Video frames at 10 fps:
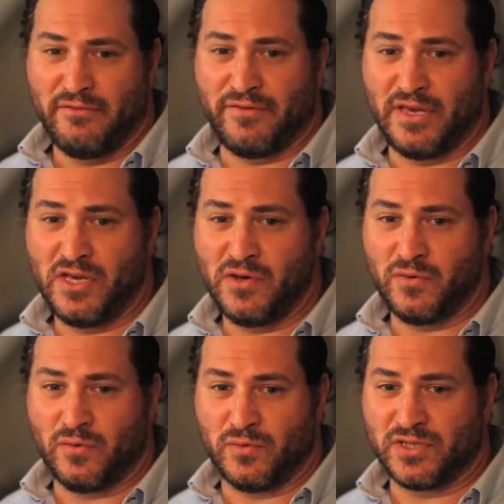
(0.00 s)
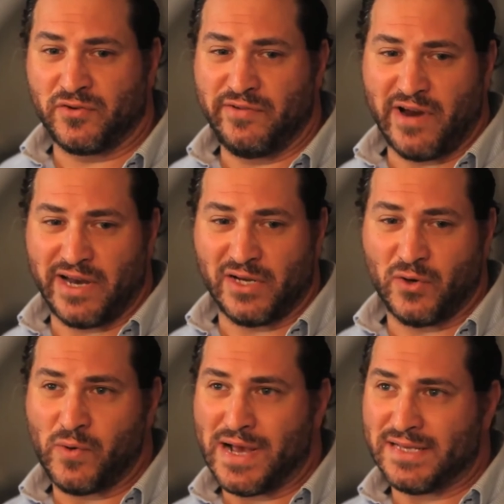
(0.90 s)
For you, was screenwriting
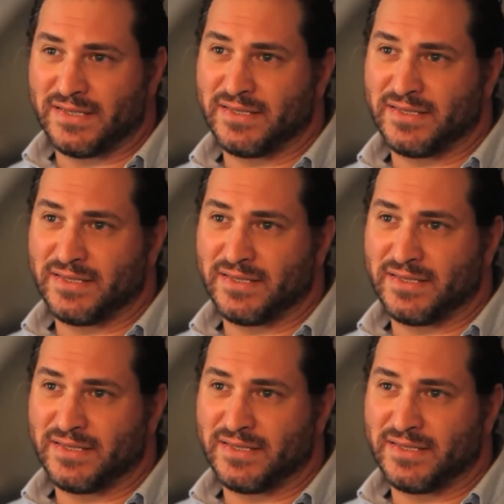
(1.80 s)
always